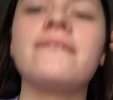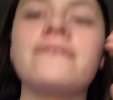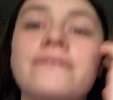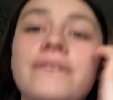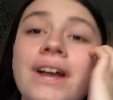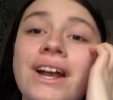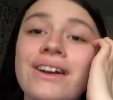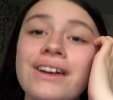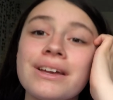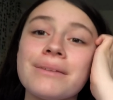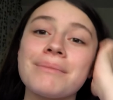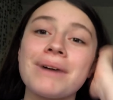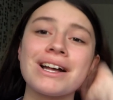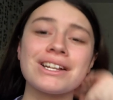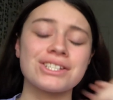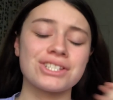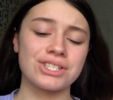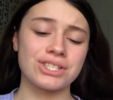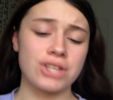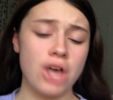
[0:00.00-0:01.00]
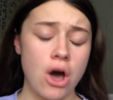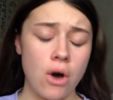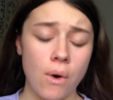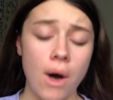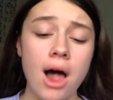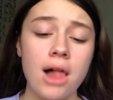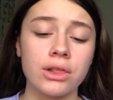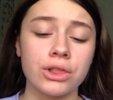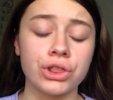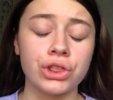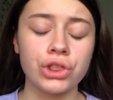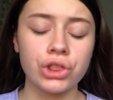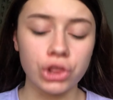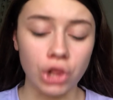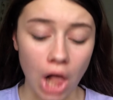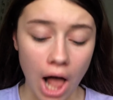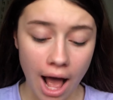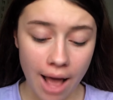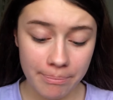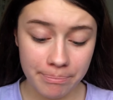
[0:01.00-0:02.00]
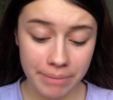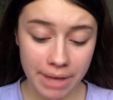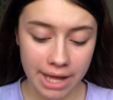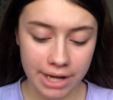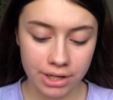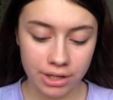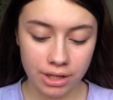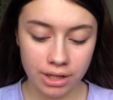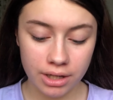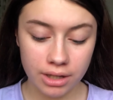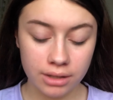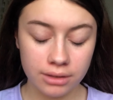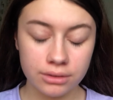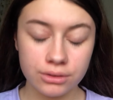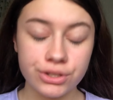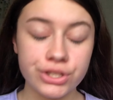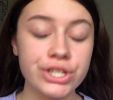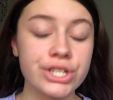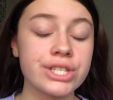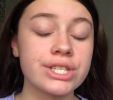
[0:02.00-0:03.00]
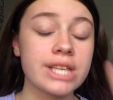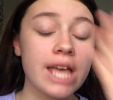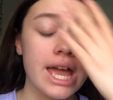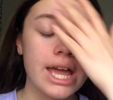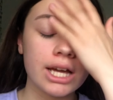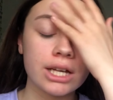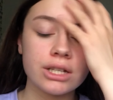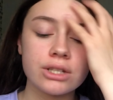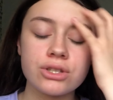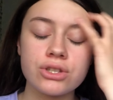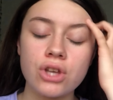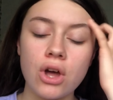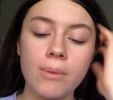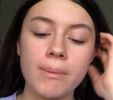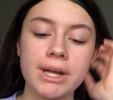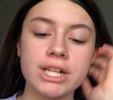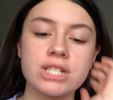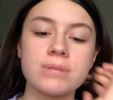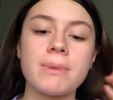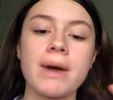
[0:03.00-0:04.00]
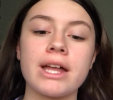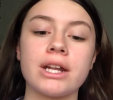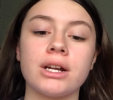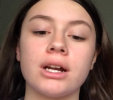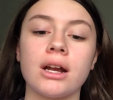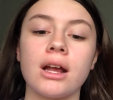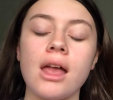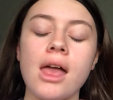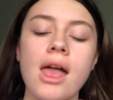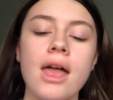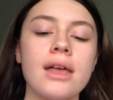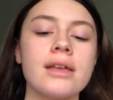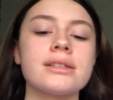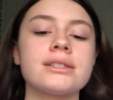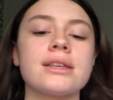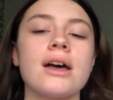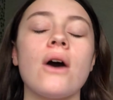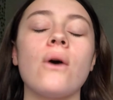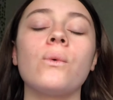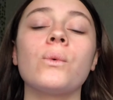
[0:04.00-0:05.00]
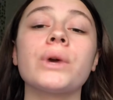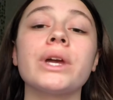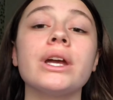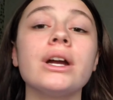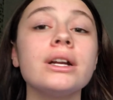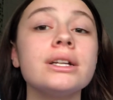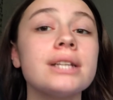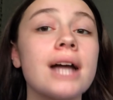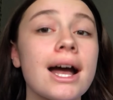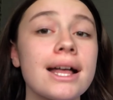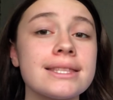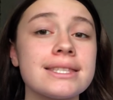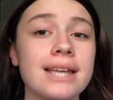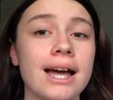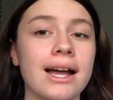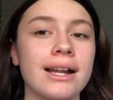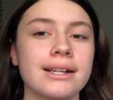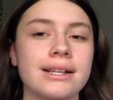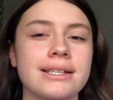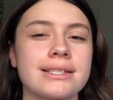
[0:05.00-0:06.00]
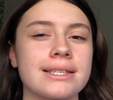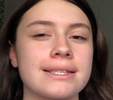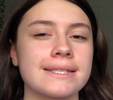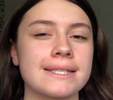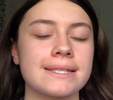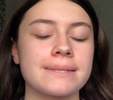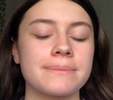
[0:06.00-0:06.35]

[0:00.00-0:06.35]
Very much so, a lot better. Just saying, so much better. So we are not done because this is